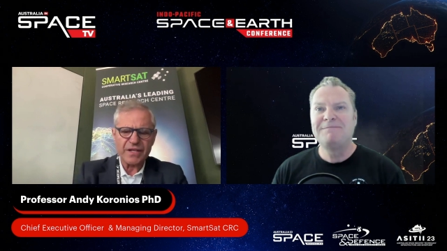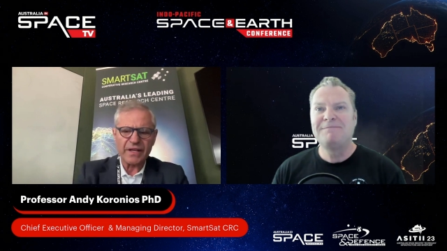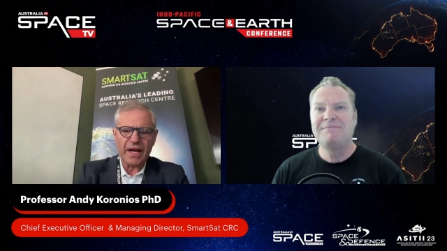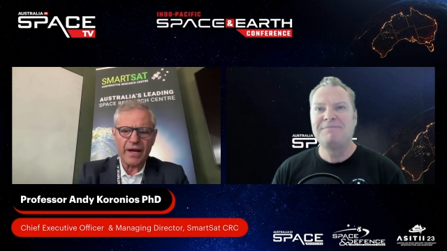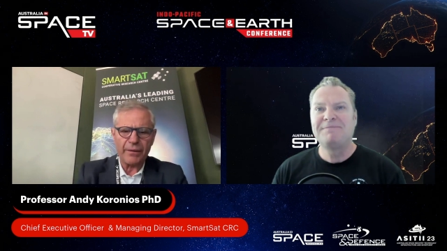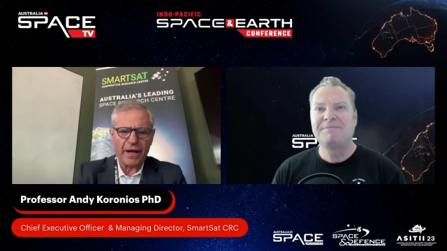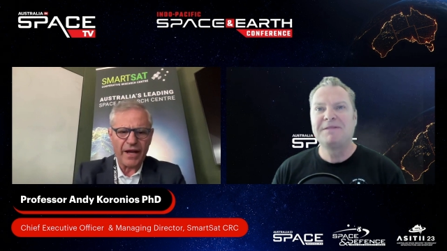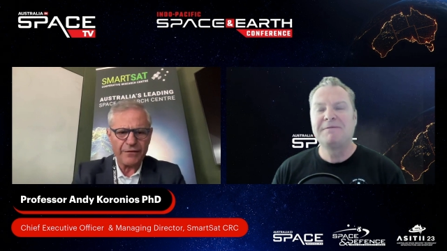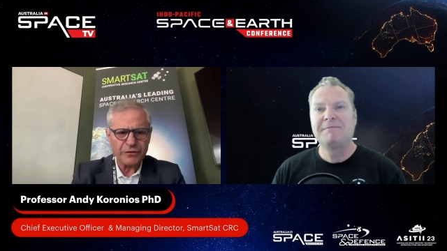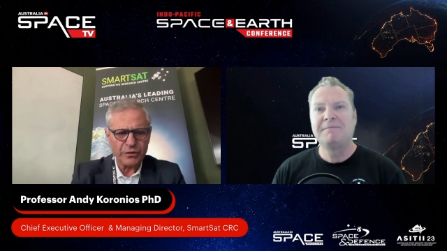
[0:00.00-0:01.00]
Speaker 1: And I, I
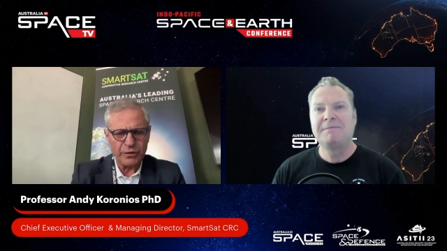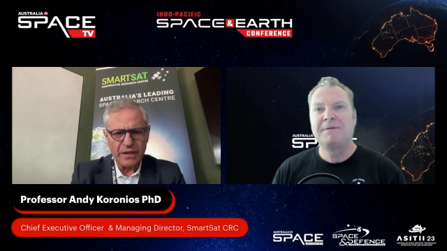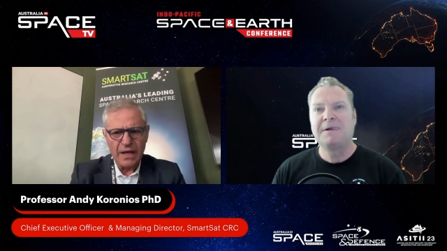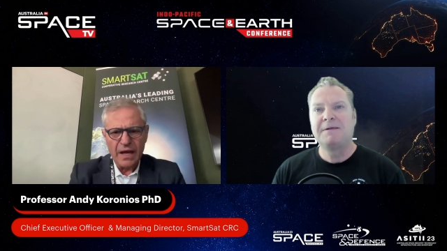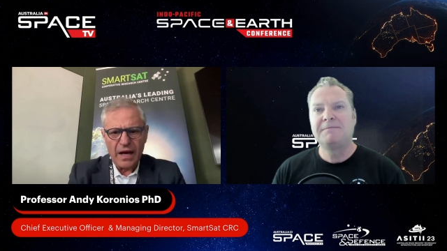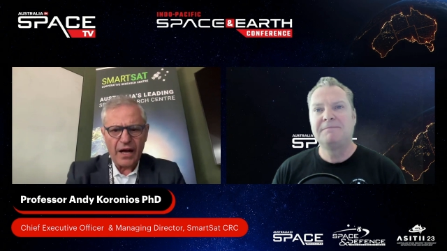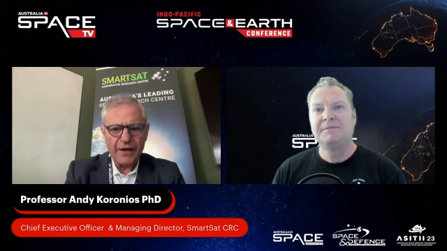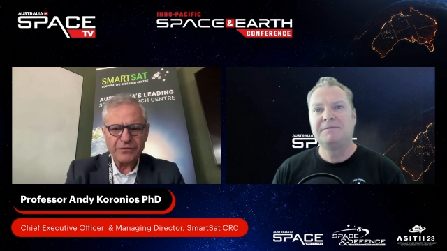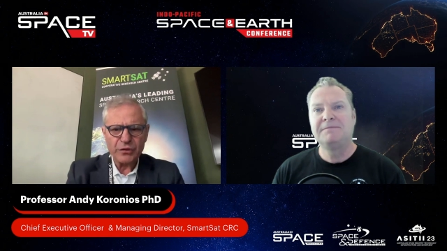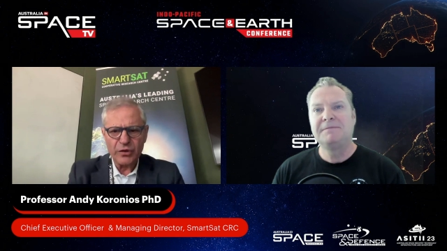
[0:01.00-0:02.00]
have to I
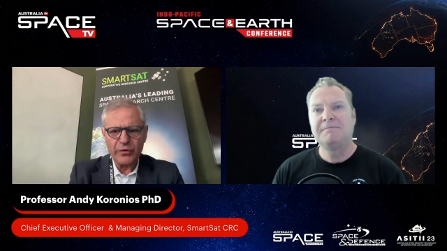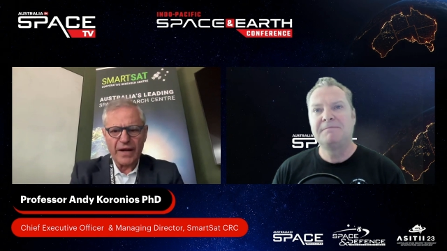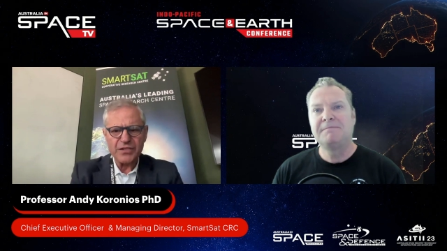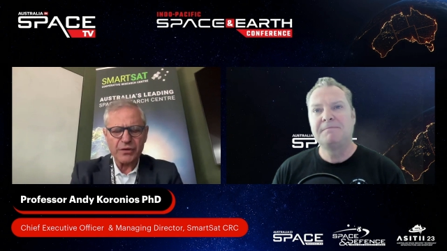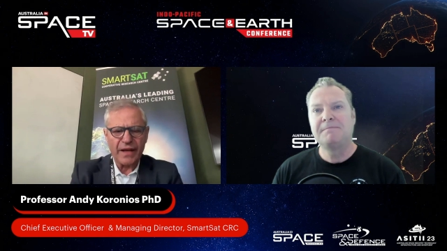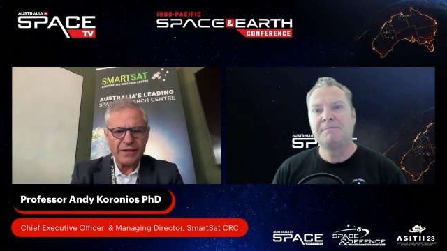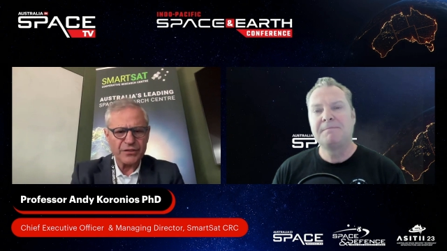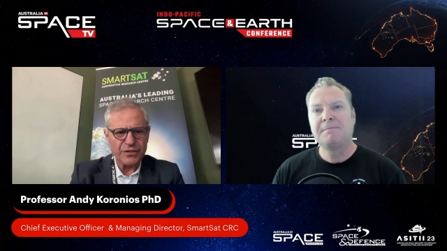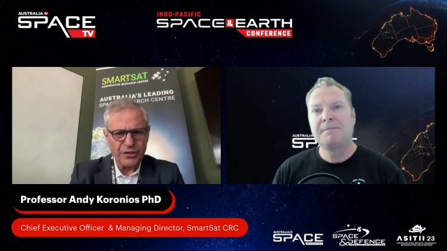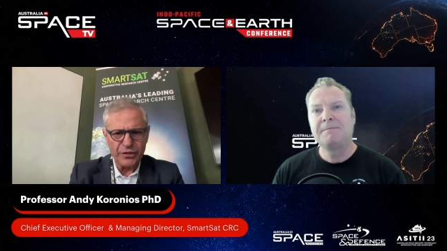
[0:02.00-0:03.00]
have to congratulate
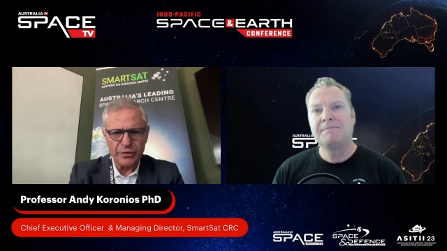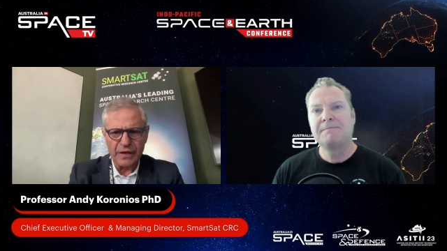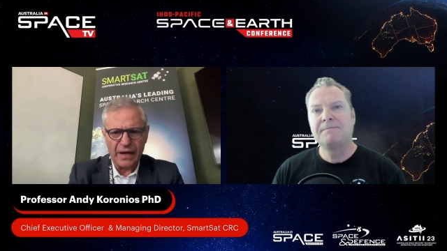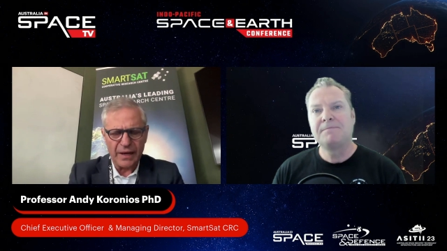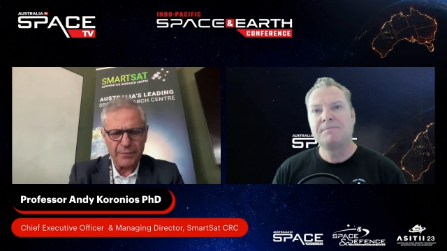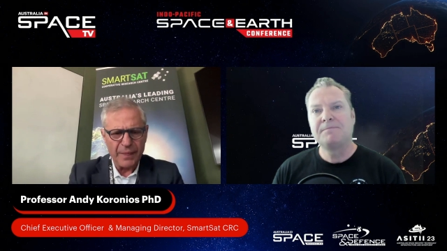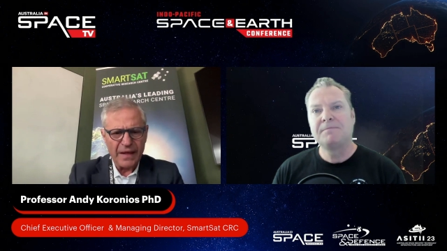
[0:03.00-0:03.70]
you um,